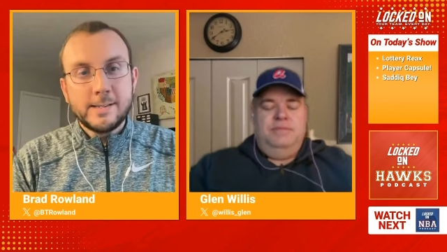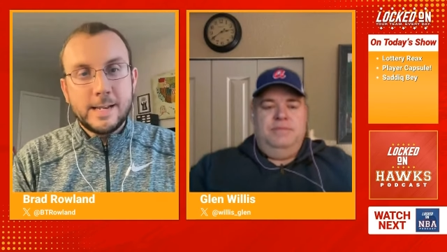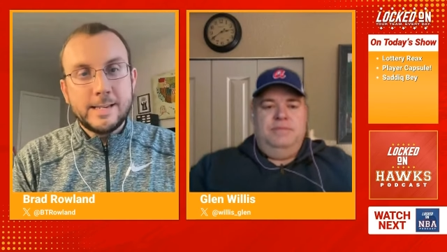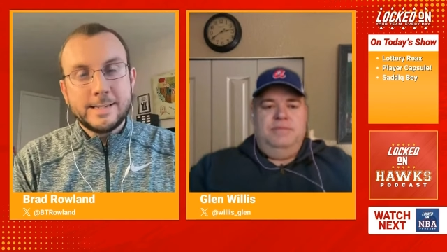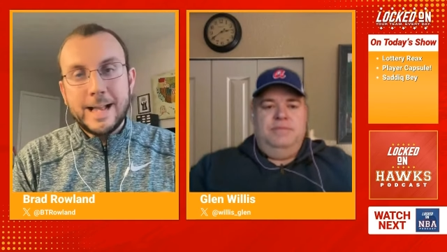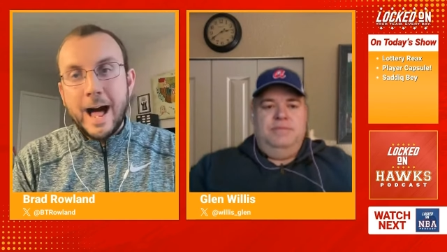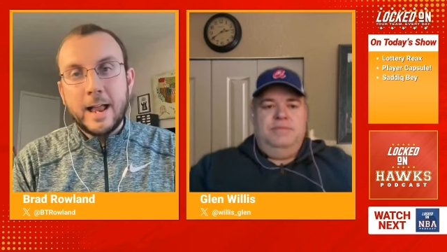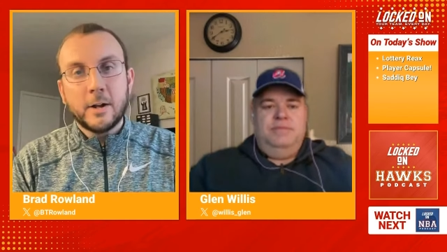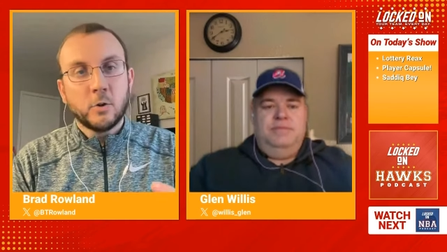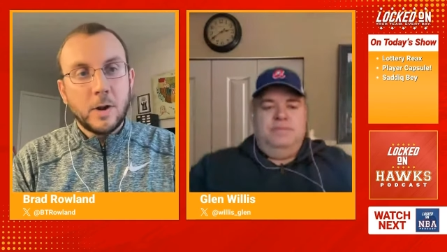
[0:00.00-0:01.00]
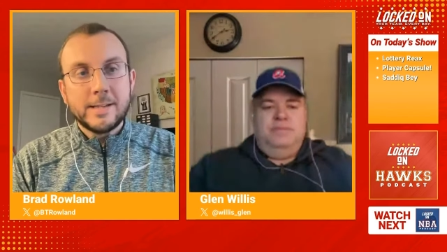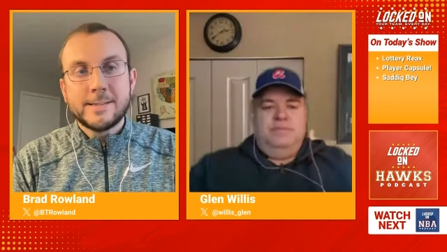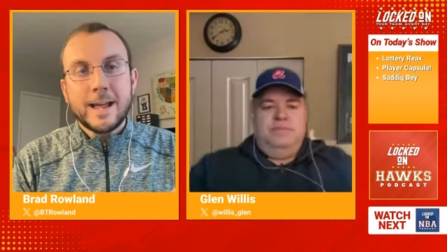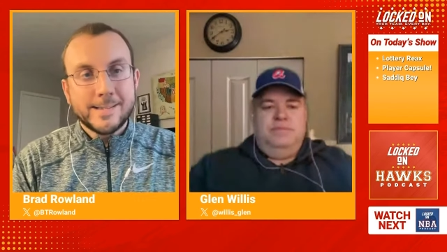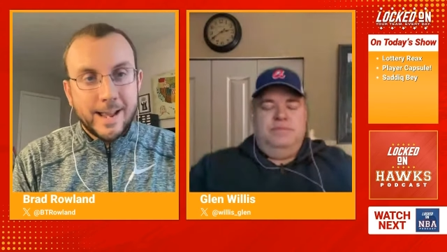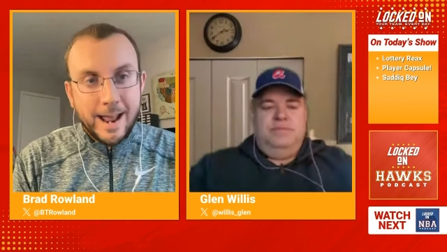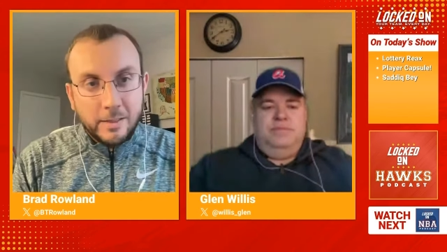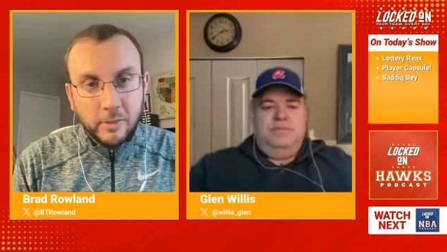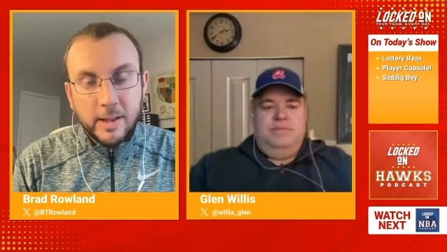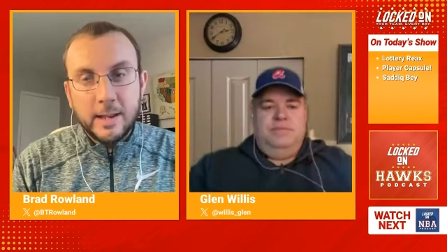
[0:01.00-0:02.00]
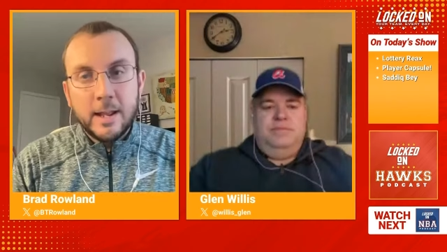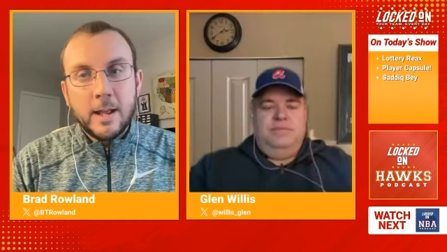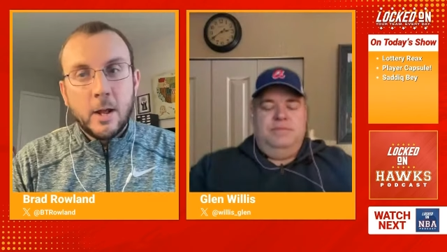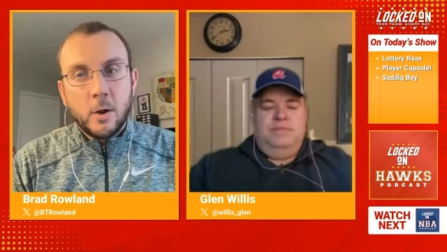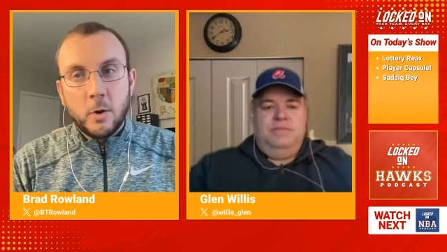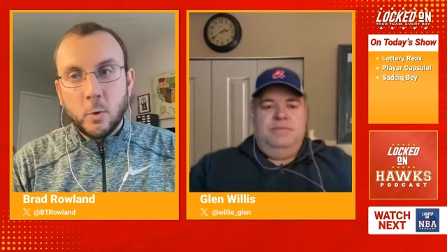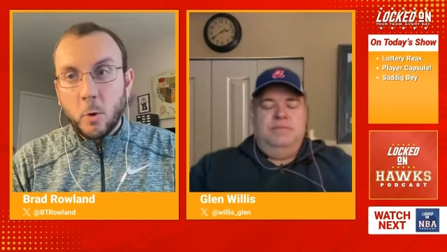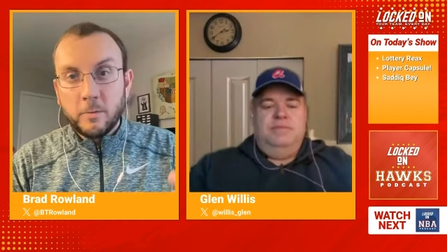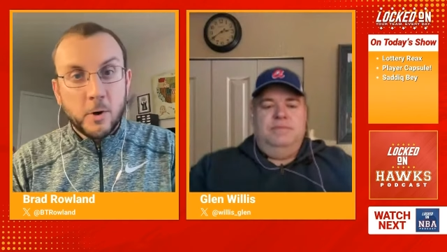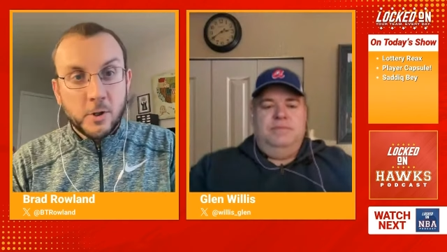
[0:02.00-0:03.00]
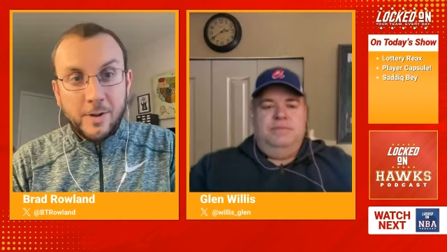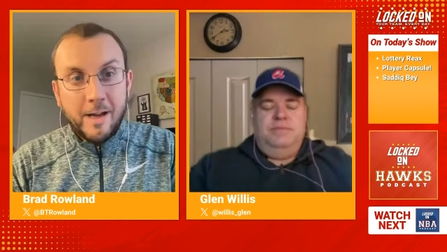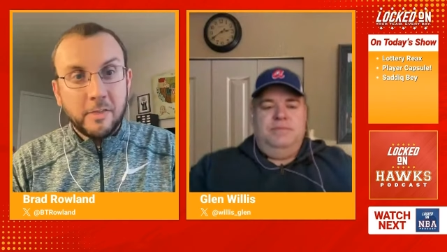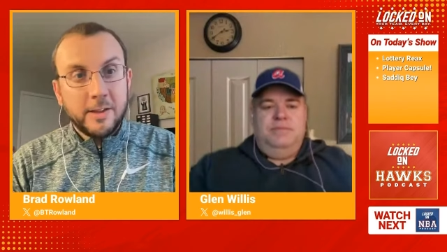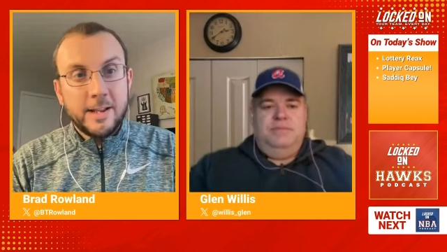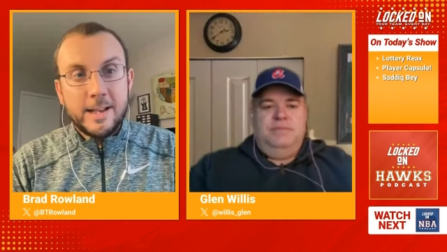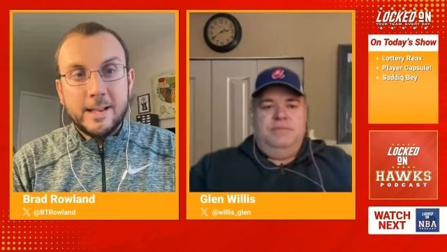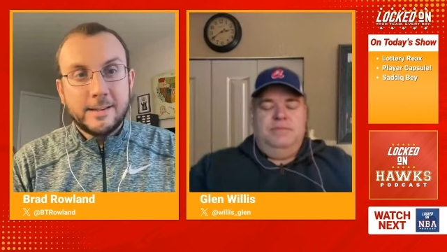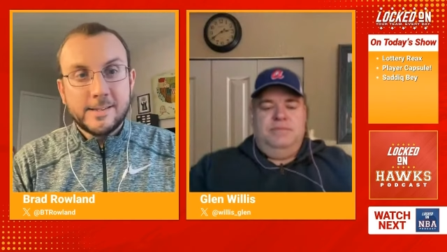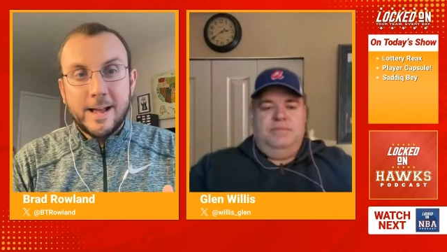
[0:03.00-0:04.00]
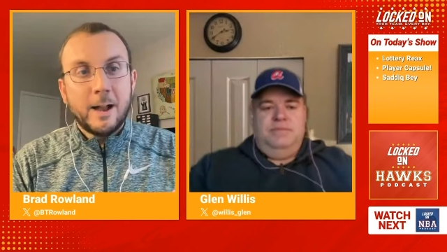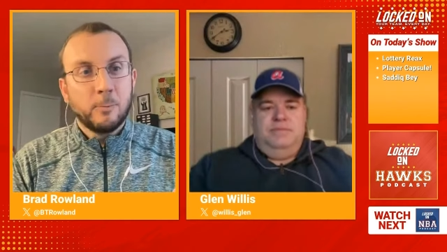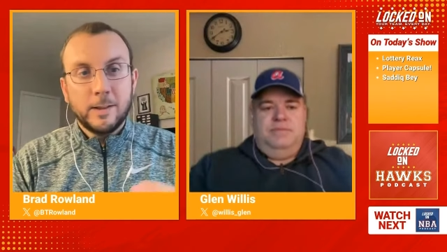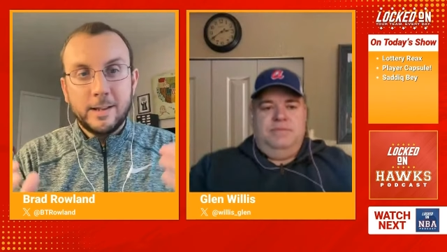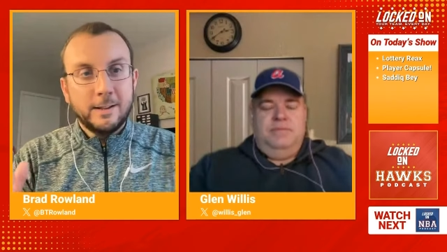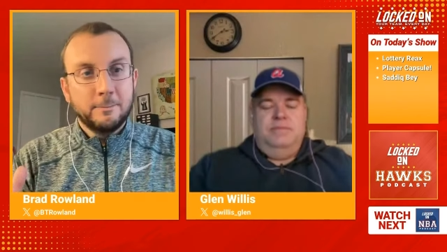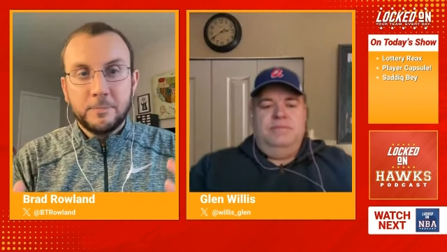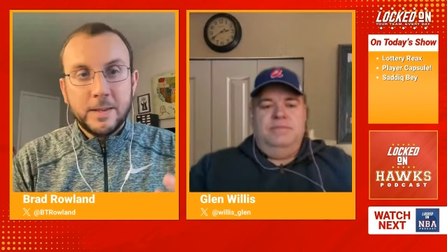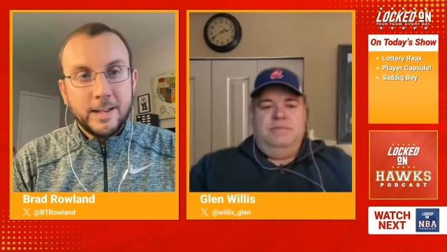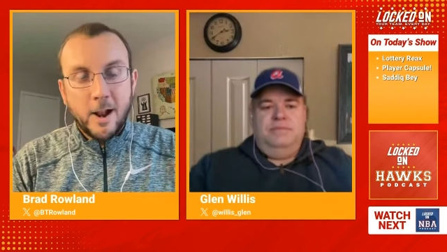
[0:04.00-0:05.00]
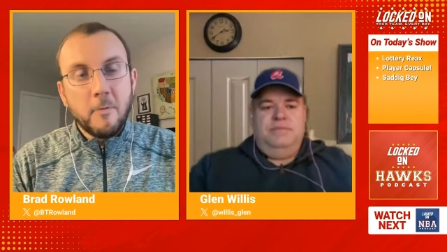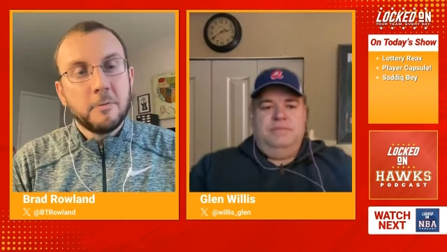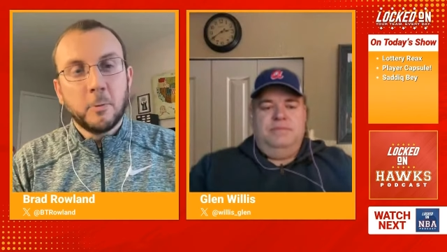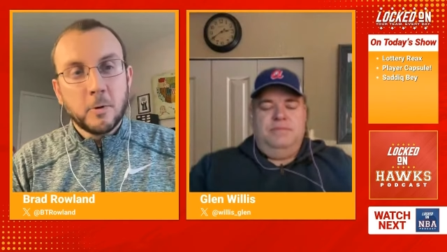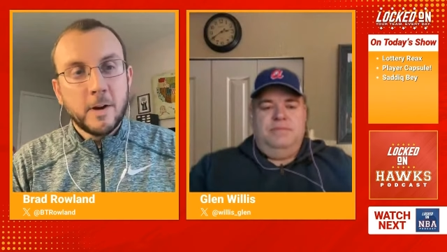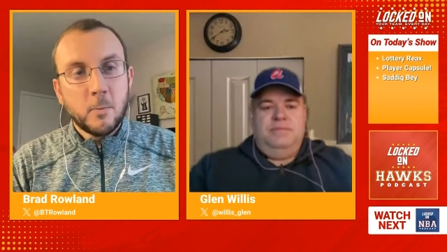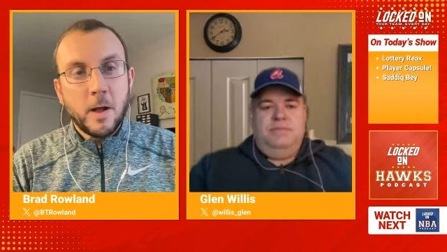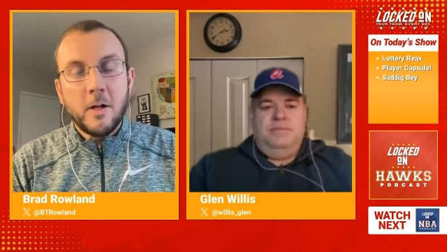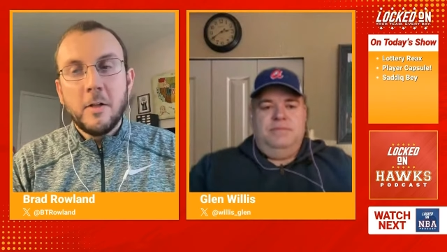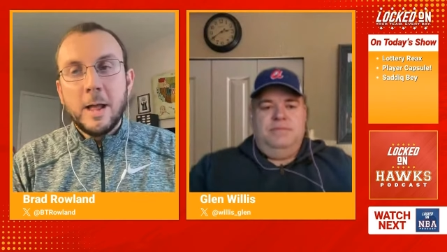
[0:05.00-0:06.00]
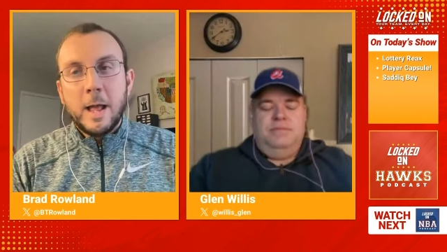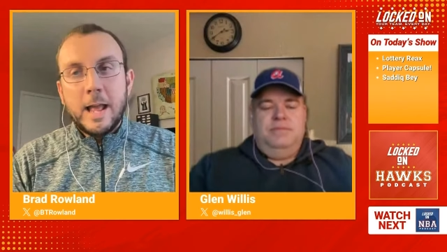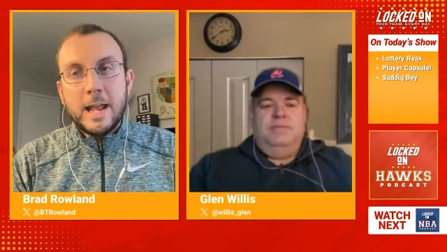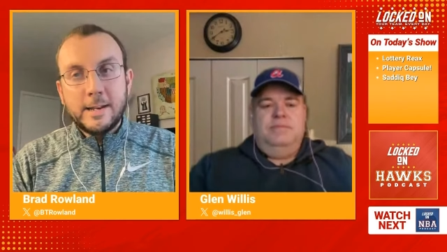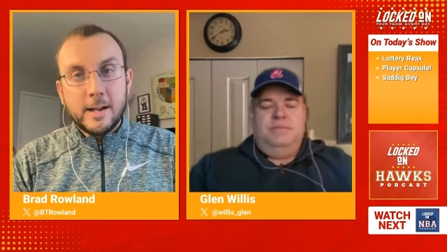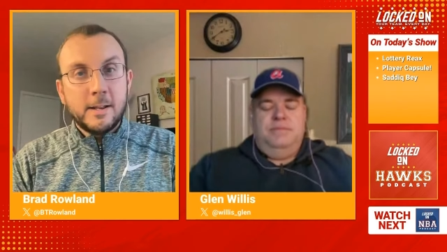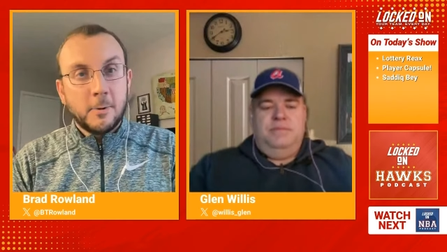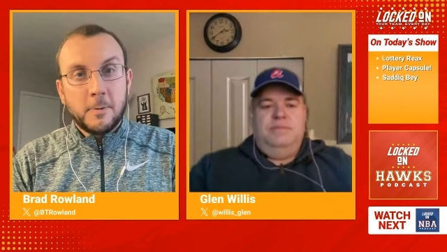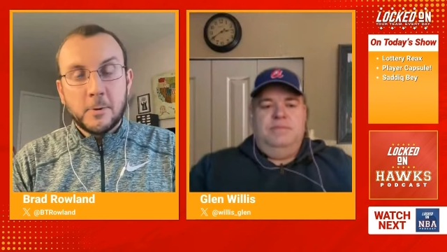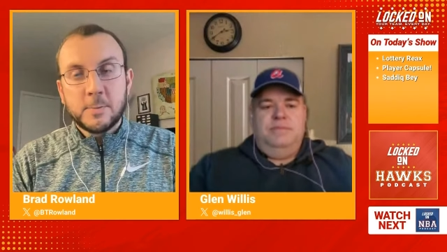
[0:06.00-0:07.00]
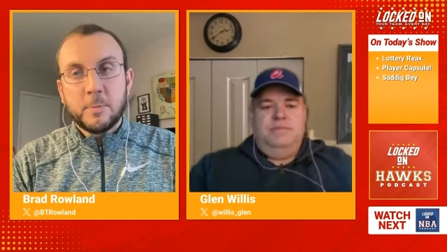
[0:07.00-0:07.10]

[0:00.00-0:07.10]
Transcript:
Speaker 1: He's he's not a great side to side athlete, nor a vertical athlete. He does not really get off the floor very well. He does, you know, there's